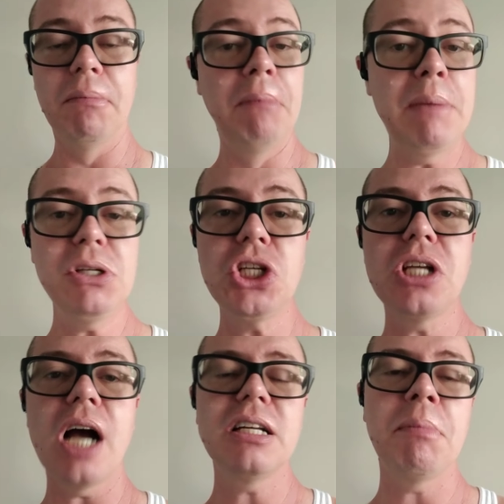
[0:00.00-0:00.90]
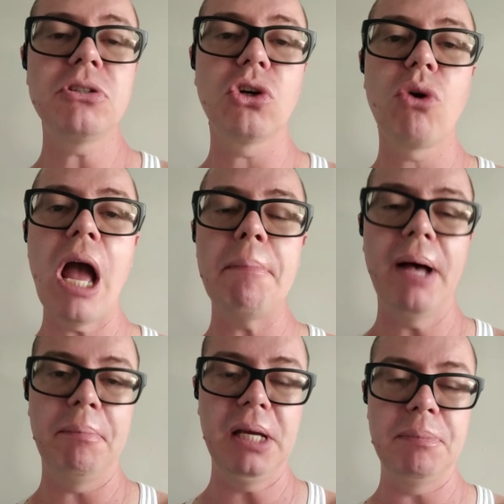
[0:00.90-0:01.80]
maybe she talked a bunch of crap
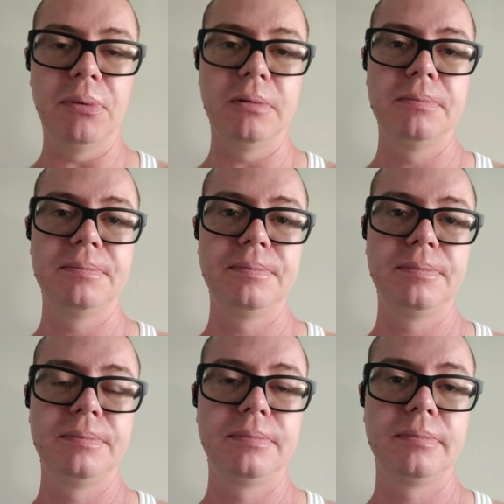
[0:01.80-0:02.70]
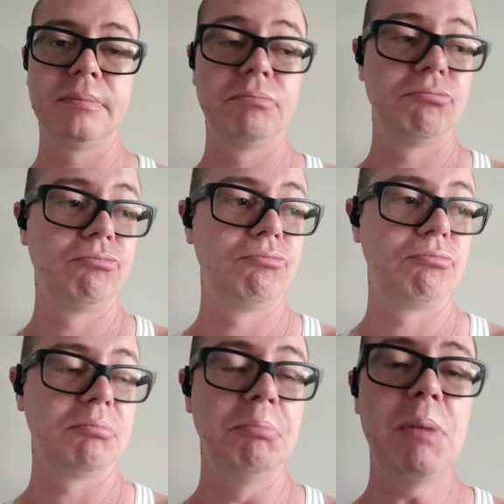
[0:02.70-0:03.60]
about people.
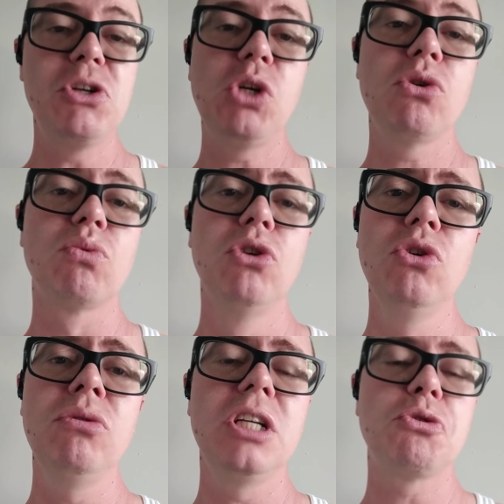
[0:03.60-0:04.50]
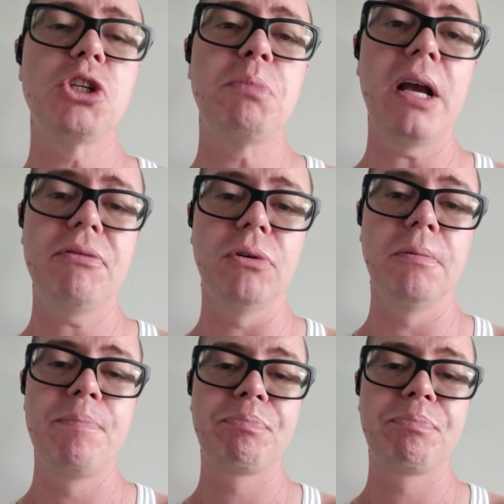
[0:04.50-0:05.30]
Maybe she was rude and disrespectful.